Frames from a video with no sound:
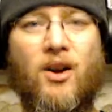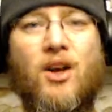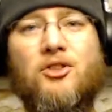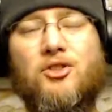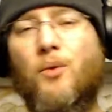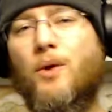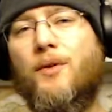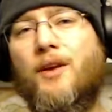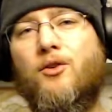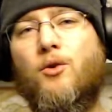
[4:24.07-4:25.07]
So we were
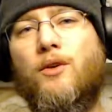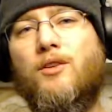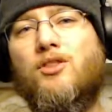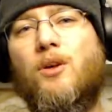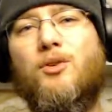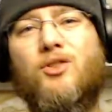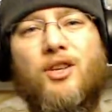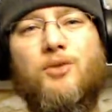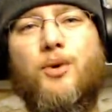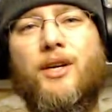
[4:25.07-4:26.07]
there during the summer, so it gets
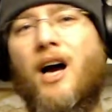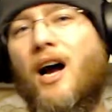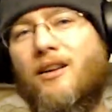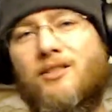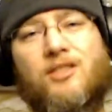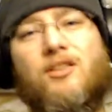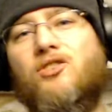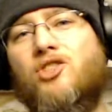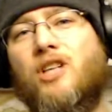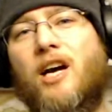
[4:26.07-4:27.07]
pretty hot because the sun's
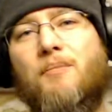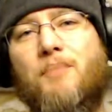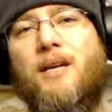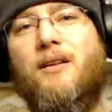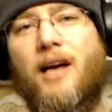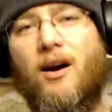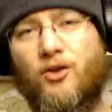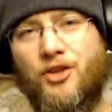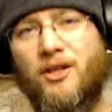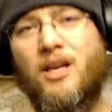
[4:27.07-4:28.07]
just kind of beating down on you.